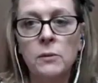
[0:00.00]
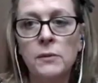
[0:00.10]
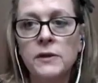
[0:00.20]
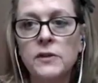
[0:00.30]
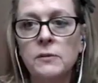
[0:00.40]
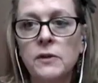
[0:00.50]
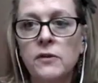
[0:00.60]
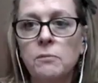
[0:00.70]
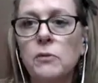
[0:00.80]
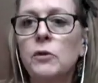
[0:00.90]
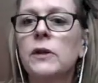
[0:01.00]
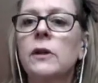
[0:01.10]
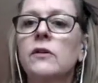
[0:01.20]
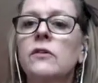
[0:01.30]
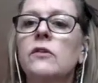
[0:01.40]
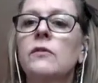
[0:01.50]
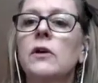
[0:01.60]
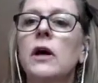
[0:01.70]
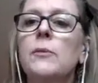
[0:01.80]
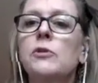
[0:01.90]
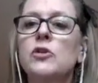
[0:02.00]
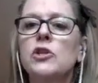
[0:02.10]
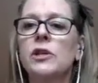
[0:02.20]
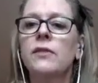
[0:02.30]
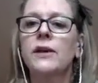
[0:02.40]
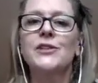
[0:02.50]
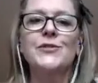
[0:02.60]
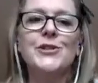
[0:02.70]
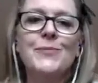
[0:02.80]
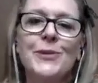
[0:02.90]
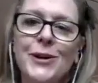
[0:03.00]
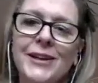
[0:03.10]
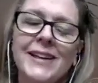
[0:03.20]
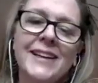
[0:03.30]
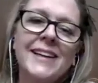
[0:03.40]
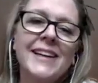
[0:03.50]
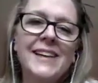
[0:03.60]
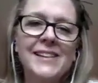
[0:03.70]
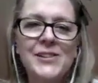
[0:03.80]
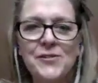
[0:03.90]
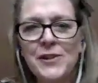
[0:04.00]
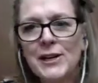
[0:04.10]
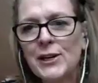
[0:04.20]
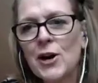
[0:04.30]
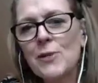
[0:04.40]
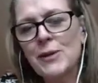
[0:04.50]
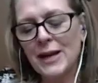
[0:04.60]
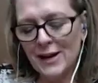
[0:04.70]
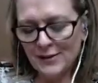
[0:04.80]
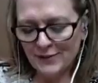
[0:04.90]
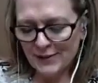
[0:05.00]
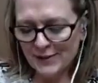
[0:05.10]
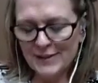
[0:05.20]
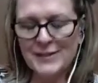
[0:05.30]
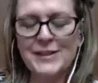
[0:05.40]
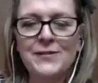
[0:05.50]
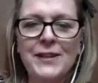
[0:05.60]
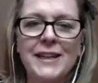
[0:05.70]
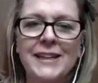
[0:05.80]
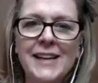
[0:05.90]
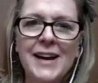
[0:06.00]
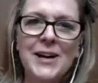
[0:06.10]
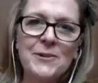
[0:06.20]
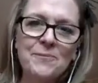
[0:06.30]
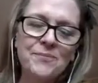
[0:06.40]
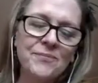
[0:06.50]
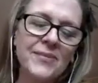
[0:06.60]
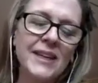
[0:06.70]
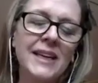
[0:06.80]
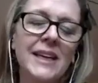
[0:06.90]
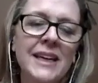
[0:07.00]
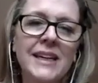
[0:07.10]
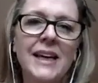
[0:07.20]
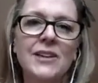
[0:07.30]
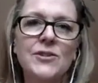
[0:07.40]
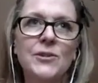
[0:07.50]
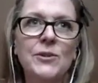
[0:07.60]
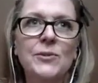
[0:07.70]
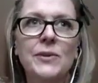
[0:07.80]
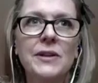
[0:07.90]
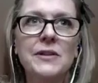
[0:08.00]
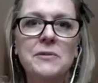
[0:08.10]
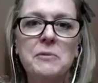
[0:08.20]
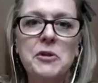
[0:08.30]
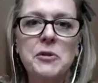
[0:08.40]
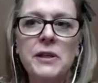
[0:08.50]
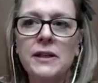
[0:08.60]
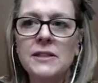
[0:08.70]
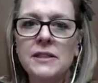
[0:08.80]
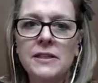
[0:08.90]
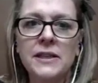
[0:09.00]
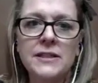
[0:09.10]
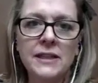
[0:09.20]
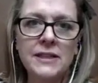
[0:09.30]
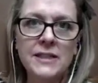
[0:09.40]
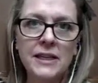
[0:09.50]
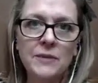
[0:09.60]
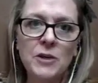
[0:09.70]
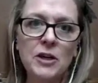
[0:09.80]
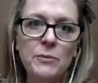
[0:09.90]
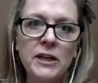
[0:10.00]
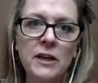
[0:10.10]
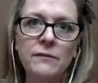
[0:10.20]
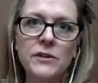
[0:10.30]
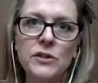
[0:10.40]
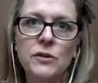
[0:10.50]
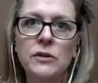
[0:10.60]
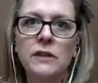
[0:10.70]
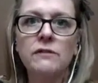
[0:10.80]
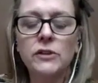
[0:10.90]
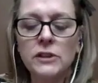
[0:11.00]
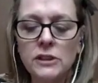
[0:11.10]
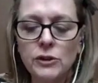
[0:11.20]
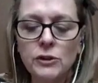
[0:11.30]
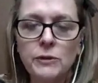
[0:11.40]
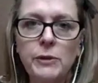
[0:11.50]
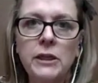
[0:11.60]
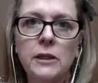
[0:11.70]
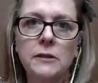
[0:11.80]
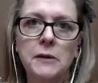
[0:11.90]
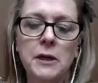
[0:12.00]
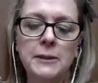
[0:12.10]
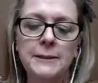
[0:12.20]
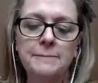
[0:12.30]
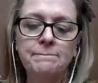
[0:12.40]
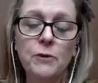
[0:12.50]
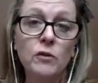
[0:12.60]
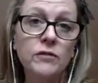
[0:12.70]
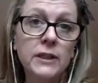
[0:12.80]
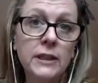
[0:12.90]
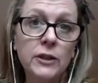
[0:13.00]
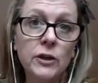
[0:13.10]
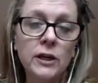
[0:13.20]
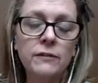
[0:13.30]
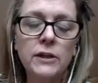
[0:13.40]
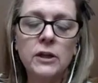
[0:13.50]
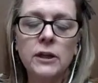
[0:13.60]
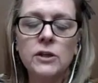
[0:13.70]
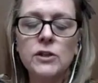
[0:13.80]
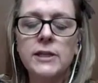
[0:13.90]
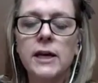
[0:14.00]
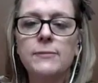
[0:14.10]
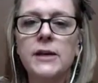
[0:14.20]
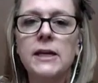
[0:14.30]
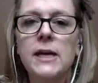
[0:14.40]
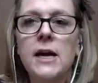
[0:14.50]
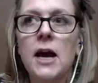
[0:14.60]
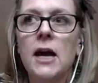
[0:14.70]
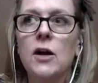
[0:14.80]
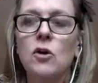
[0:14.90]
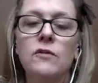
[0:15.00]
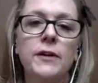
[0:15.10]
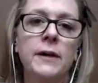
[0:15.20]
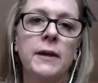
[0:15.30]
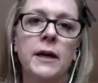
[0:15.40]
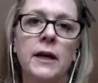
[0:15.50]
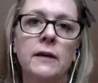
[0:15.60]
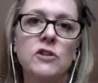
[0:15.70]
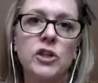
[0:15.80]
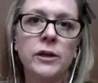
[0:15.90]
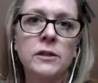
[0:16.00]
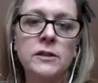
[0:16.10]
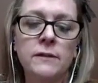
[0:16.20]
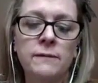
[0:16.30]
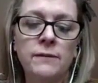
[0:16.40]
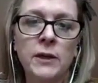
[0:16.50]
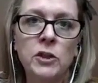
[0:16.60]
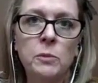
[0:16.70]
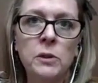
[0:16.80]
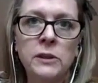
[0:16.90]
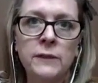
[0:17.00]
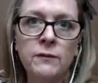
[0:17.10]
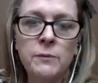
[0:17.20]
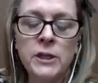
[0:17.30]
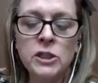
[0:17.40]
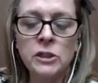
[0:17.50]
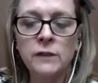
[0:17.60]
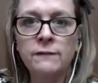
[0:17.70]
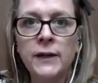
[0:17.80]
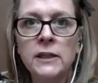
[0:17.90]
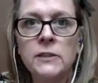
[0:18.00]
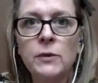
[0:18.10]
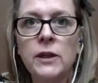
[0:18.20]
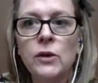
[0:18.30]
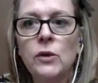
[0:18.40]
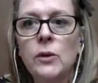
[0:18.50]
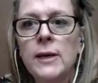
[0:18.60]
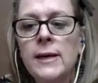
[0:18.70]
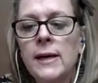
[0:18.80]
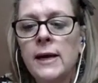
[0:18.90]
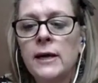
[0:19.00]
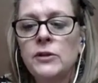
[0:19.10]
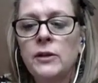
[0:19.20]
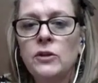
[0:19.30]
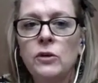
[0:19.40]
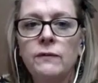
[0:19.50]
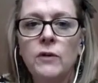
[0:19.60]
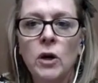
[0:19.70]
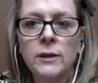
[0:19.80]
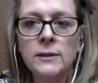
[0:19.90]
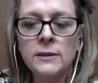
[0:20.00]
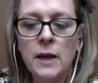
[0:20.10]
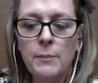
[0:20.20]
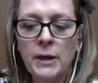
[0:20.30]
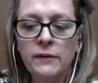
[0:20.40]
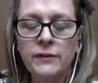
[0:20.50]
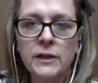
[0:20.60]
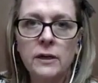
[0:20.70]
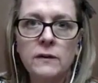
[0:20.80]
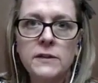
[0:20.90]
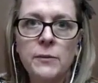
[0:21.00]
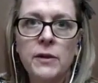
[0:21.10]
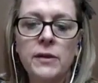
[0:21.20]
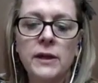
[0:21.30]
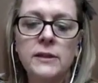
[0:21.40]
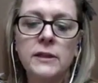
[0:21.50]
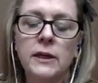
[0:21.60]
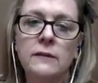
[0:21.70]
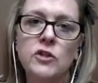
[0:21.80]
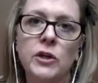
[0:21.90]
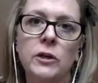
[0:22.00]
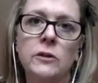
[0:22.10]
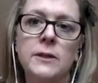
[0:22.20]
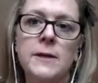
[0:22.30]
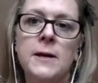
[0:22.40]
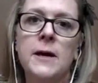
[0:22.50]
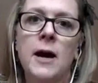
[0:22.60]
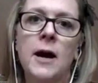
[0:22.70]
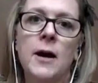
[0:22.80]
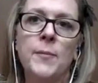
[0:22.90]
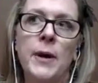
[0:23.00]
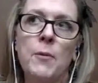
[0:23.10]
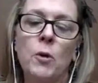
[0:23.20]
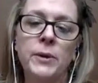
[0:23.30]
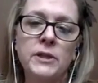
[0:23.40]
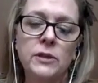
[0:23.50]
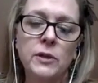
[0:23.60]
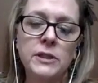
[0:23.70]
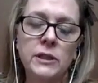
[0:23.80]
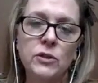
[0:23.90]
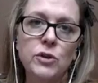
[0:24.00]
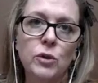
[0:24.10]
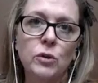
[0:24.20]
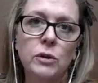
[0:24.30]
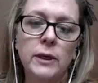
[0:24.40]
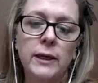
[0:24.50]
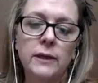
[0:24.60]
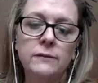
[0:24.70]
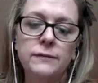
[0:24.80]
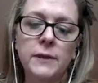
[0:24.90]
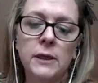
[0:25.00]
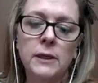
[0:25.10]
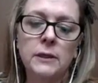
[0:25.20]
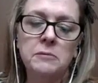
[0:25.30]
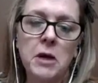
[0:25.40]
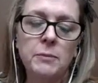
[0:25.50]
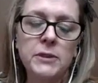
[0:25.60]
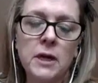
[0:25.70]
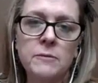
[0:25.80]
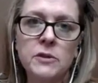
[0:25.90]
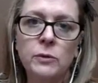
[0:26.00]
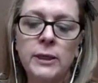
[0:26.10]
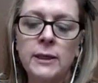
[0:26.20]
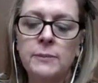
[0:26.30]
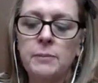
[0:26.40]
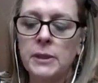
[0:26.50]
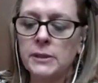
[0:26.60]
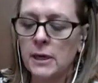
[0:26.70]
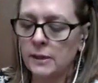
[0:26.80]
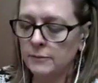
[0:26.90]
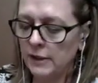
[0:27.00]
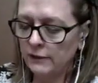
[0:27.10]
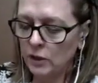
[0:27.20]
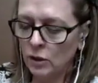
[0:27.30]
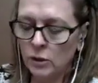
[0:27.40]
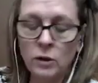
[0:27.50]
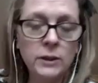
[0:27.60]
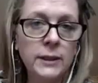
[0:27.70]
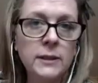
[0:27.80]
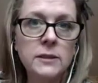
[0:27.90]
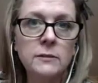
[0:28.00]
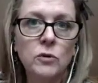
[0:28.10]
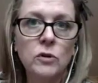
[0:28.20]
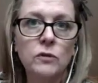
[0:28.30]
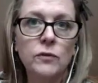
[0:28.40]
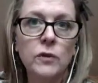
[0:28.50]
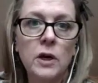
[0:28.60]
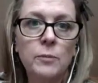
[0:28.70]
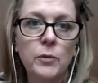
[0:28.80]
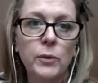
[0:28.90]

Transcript: this this doing this is very hi Patricia. Thanks for jumping on. You finally caught me live this evening. Um, yeah, so the, doing this is, like I said, it's taken me out of my comfort zone. I've learned to speak, um, hopefully clear enough that you can understand me. I hope I, uh, that I have shared some valuable information and facts with you and that you have gotten a benefit out of some of the things that I have shared. Um, I'm hoping to continue to go live uh, a couple times a week, but I am leaving on holidays tomorrow for a couple